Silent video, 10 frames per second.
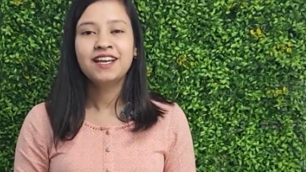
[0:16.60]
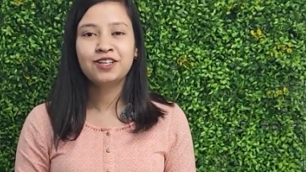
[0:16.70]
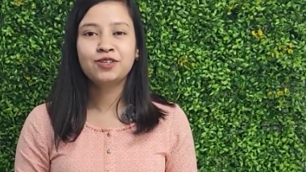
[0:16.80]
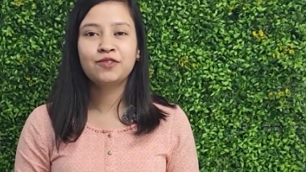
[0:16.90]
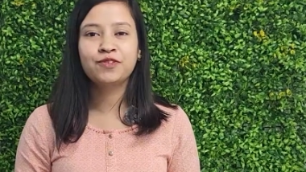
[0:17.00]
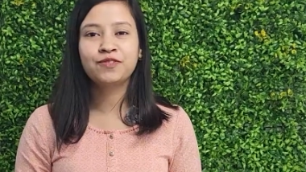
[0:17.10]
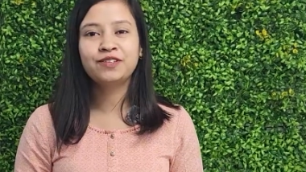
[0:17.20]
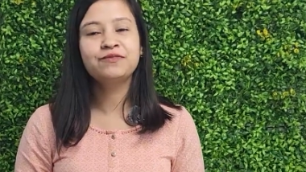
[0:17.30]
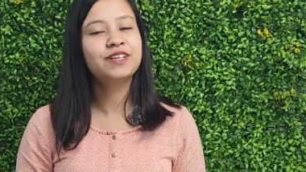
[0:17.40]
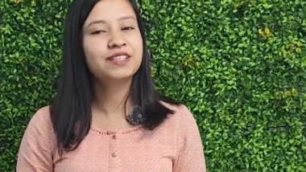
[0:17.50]
Hello
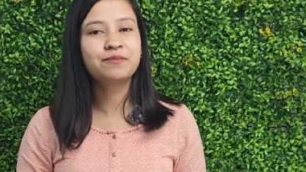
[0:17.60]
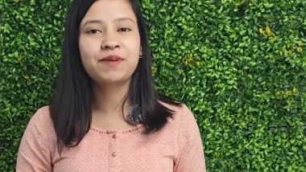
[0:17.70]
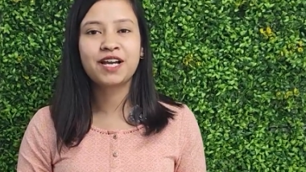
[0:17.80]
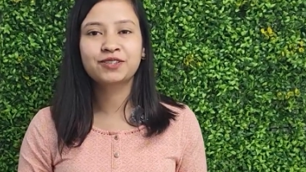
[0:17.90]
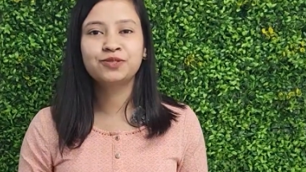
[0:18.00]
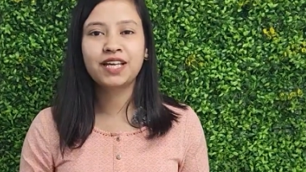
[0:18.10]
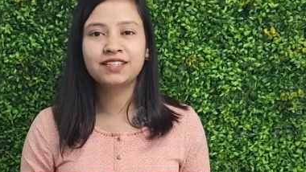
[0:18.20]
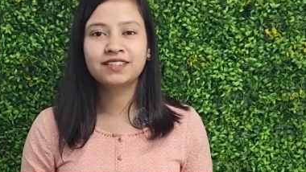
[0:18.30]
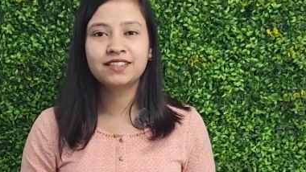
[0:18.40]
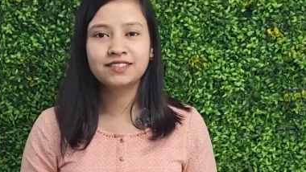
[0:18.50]
everyone, welcome back to
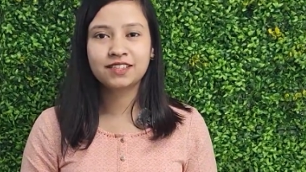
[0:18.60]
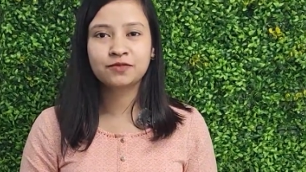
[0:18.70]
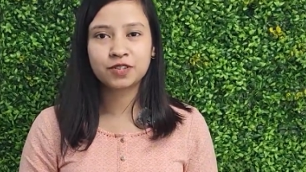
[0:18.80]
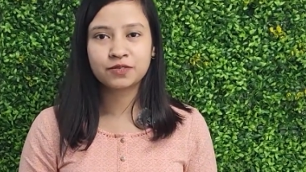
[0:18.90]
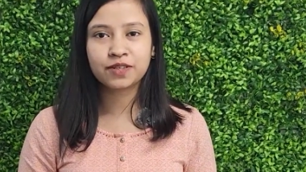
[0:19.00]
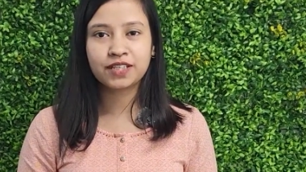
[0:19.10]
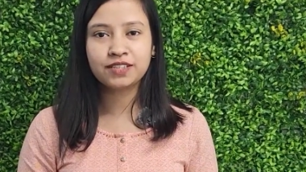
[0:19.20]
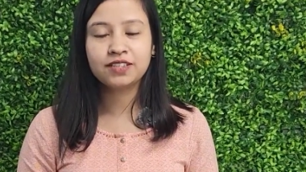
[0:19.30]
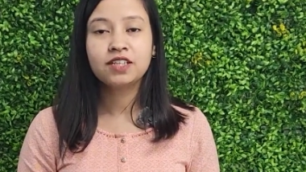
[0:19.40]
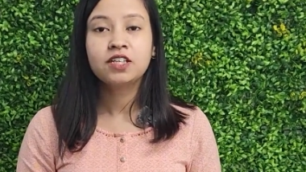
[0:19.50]
Talent Connected Worldwide.
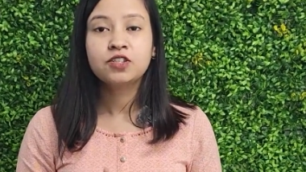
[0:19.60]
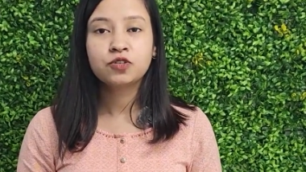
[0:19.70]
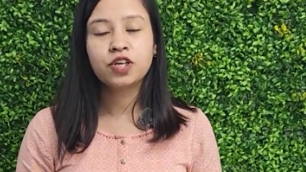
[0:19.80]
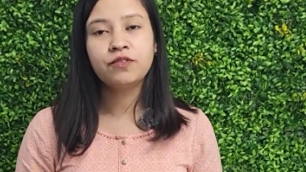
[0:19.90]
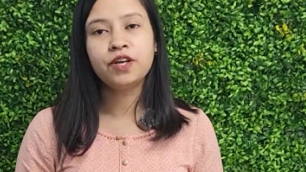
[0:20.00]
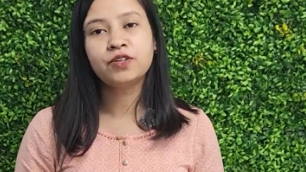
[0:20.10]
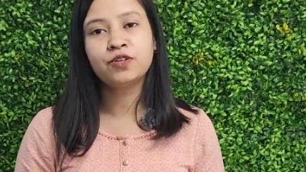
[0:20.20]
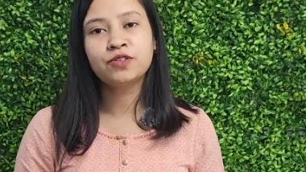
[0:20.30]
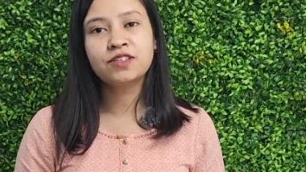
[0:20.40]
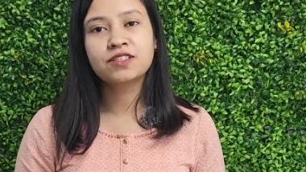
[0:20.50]
Today we are
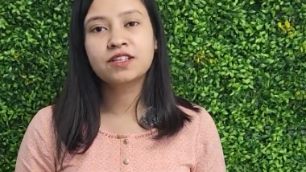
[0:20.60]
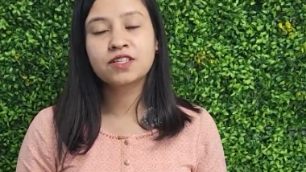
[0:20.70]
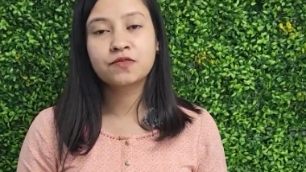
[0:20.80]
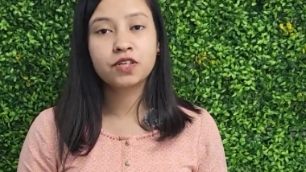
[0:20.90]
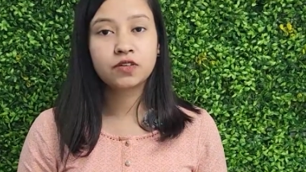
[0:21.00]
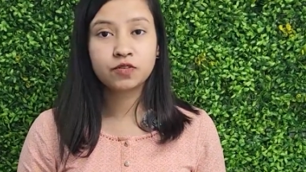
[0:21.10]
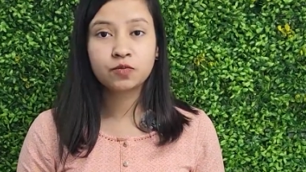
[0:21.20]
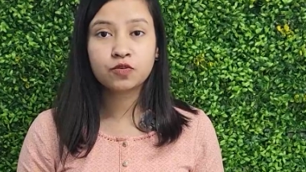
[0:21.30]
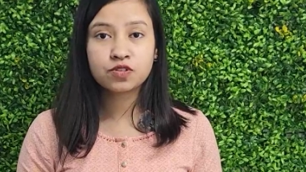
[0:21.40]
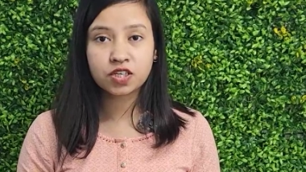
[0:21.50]
going to discuss one of the
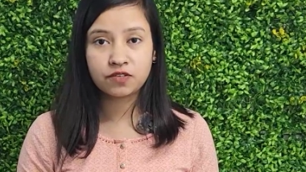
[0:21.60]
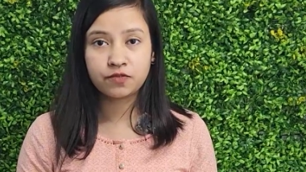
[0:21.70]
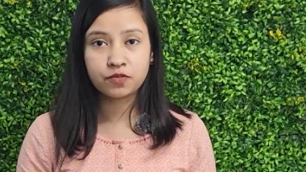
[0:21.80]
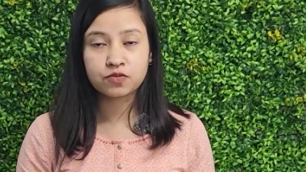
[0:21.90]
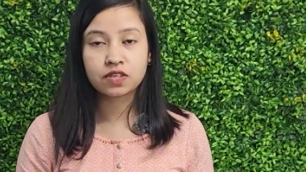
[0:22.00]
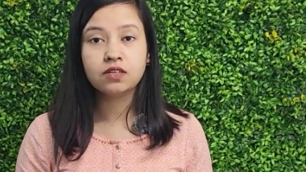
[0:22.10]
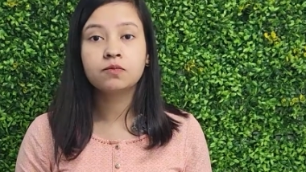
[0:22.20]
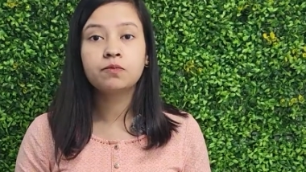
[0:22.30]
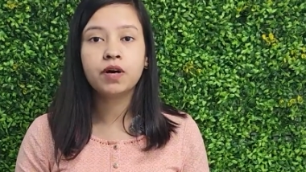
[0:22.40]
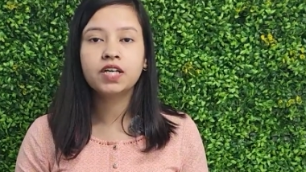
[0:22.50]
most
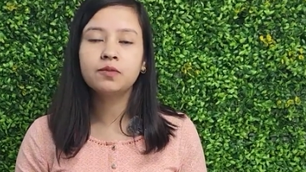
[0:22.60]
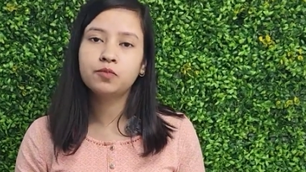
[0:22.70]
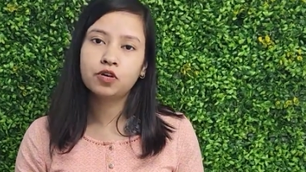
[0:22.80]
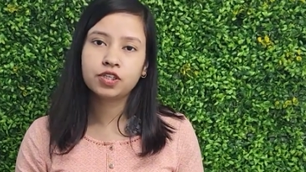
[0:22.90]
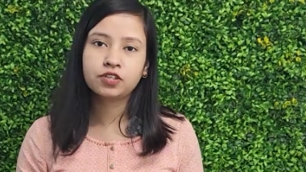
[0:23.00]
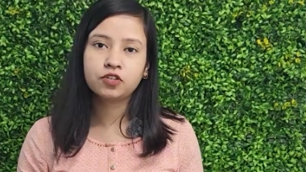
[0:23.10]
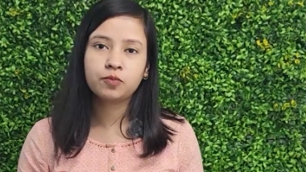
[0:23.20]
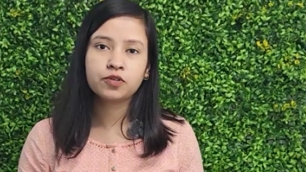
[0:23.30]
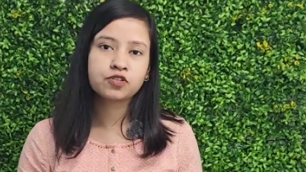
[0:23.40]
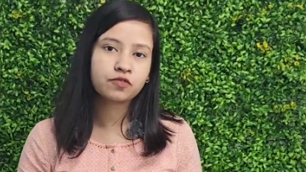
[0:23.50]
confusing but important
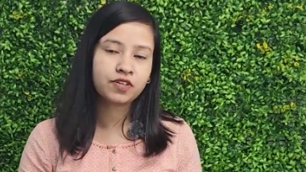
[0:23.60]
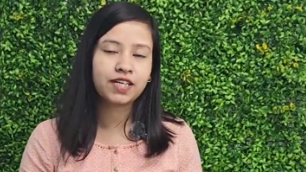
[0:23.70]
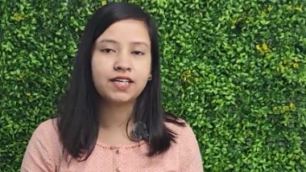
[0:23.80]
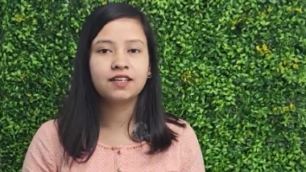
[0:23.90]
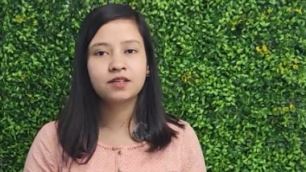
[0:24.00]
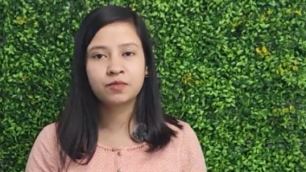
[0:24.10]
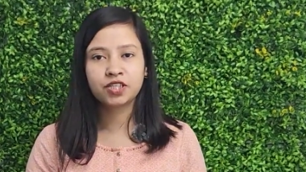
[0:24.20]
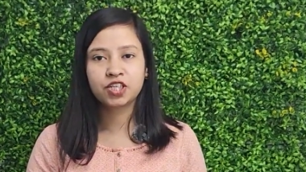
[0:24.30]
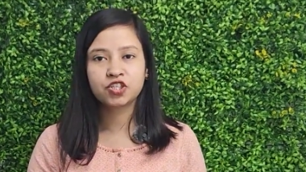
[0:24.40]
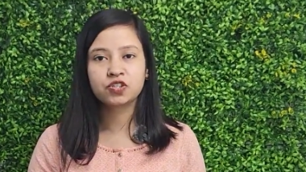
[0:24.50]
topics of Canadian
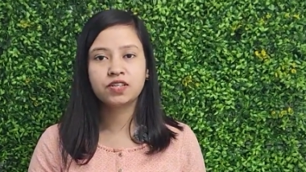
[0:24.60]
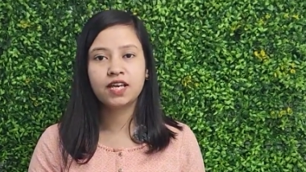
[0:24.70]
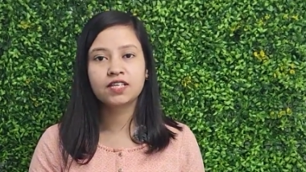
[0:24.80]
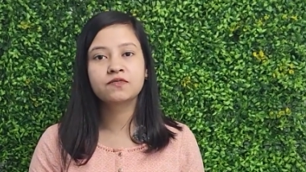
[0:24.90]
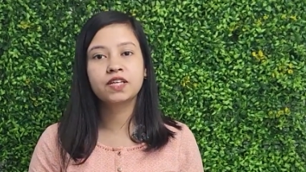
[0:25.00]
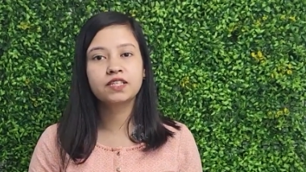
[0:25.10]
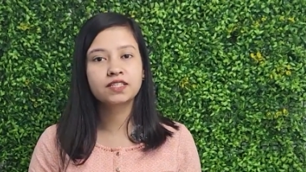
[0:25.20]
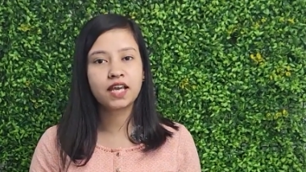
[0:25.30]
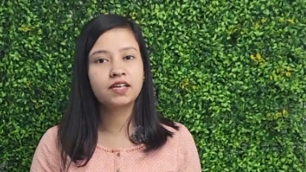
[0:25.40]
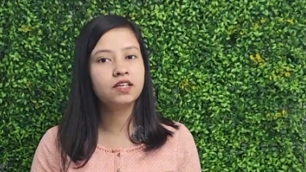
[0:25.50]
immigration as well as
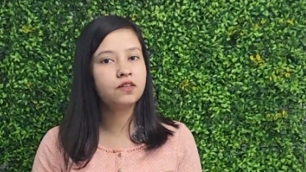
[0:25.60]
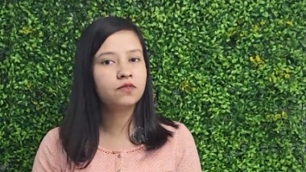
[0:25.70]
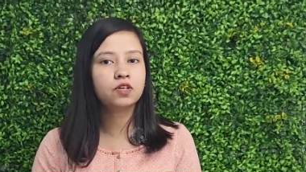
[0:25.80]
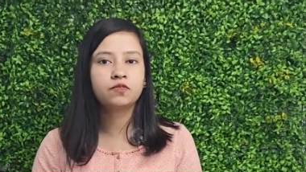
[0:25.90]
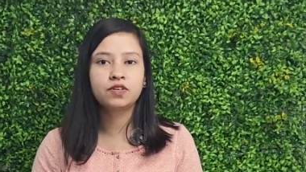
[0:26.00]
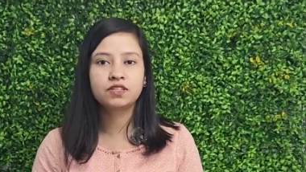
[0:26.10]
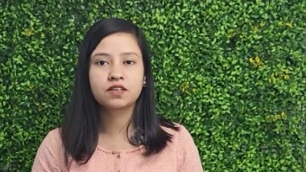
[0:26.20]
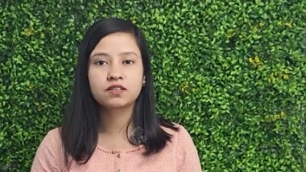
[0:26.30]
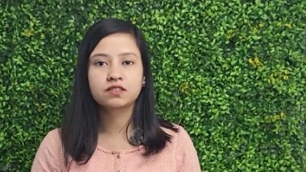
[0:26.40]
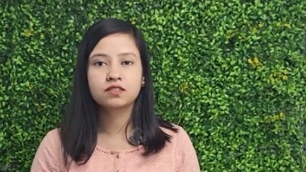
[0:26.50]
Canada work
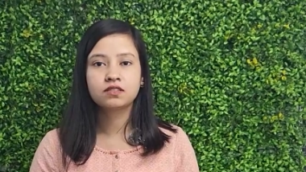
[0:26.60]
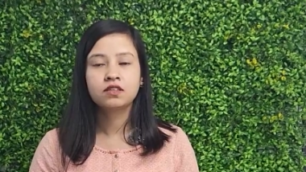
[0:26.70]
visas.